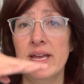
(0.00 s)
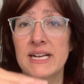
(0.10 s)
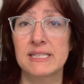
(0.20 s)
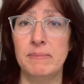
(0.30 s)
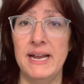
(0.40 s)
I
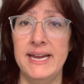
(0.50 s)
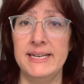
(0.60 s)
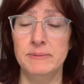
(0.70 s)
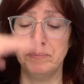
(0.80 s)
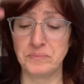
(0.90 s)

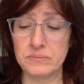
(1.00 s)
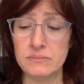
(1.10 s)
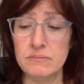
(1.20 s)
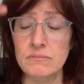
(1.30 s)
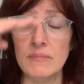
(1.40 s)
explain
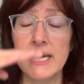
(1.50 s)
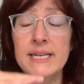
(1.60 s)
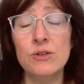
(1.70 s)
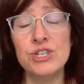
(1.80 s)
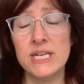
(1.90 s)

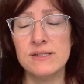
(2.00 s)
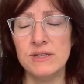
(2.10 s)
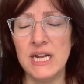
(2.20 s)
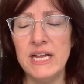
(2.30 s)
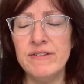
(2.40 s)
energy as
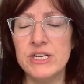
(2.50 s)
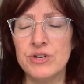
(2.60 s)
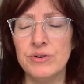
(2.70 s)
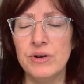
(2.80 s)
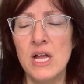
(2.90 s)
an
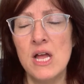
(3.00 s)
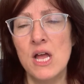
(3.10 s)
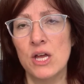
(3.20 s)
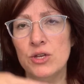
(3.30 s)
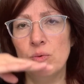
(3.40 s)
elevator,
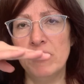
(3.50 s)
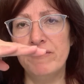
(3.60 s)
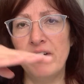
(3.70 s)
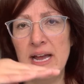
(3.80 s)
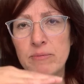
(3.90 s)
you will
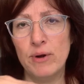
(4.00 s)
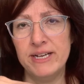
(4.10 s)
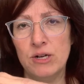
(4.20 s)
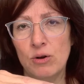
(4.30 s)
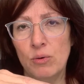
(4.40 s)

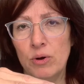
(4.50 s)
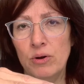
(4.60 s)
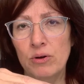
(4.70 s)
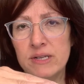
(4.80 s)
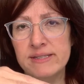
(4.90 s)
vibrate
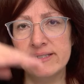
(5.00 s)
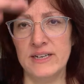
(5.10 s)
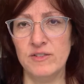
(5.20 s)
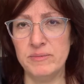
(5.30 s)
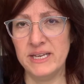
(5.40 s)
lower
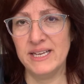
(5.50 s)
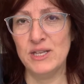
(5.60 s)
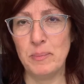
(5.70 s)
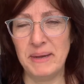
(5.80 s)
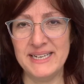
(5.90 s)
instead of being in
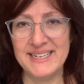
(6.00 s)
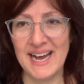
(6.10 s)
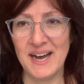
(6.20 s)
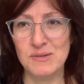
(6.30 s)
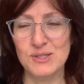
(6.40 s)
the
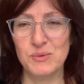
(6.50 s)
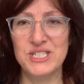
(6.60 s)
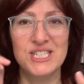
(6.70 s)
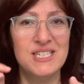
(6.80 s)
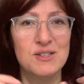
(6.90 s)
penthouse,
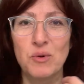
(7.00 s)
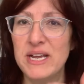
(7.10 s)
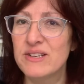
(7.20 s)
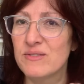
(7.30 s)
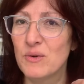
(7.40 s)
which is
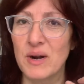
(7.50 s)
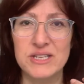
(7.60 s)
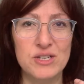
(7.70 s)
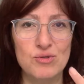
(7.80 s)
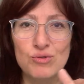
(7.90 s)
great
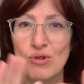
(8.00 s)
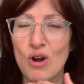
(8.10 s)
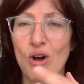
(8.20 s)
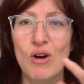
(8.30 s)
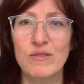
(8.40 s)
gratitude,
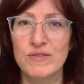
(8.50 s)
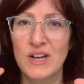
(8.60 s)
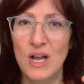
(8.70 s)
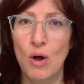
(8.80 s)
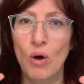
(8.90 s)
love,
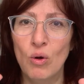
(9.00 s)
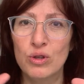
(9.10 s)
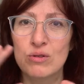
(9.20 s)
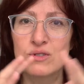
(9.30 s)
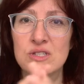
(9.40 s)
all
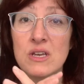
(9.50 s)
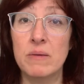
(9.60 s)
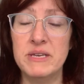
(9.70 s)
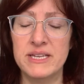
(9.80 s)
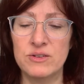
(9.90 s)
those
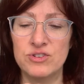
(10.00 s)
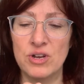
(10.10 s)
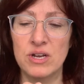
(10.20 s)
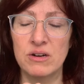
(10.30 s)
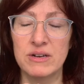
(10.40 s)
yummy energy,
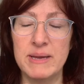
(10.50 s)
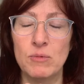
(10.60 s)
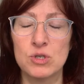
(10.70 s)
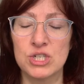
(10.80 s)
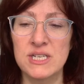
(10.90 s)
uh,
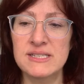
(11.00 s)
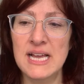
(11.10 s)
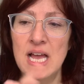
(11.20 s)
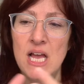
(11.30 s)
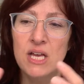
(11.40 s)
emotions.
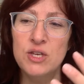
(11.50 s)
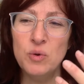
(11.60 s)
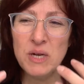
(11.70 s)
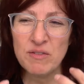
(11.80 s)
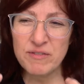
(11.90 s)
You
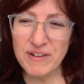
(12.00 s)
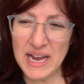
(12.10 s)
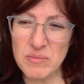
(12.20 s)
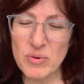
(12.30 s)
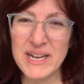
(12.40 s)
will
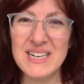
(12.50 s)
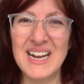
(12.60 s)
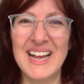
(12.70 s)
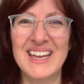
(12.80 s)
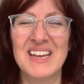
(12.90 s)
vibrate
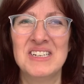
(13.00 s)
like,